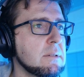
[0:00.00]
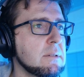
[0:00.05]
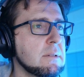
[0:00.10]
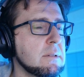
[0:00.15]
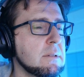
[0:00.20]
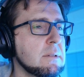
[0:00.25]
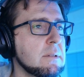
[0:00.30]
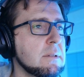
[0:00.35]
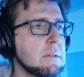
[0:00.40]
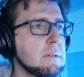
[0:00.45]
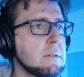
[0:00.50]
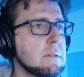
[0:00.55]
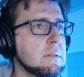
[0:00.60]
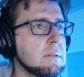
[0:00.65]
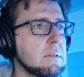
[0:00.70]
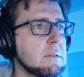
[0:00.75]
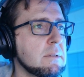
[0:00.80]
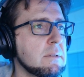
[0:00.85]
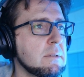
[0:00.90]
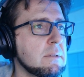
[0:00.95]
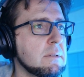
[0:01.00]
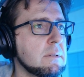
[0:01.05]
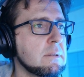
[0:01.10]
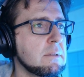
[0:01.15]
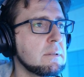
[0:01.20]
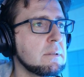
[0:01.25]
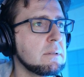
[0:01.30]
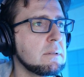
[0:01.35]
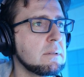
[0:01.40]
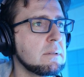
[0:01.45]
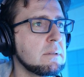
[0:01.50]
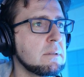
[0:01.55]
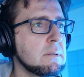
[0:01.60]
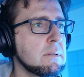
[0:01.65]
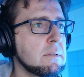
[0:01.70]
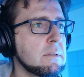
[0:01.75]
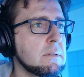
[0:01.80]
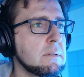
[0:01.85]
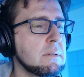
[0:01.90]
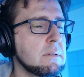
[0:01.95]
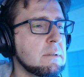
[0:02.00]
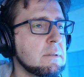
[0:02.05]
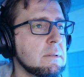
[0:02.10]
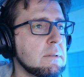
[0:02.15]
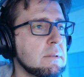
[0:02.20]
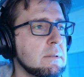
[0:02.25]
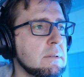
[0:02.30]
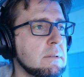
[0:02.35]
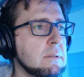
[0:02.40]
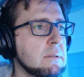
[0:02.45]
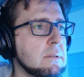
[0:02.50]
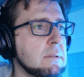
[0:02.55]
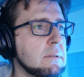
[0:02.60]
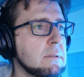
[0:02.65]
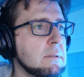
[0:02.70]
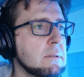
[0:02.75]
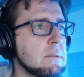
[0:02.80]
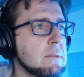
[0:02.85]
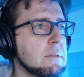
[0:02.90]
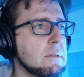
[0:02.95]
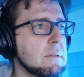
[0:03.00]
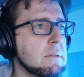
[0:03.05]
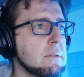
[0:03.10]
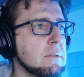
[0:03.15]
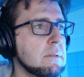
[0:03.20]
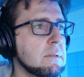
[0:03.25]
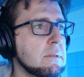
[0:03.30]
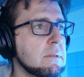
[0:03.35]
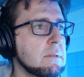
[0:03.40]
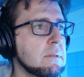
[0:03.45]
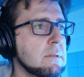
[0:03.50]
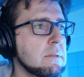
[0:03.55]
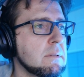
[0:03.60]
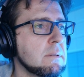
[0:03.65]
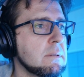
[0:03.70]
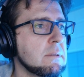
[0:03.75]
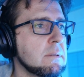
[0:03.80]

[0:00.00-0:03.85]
Nothing is said.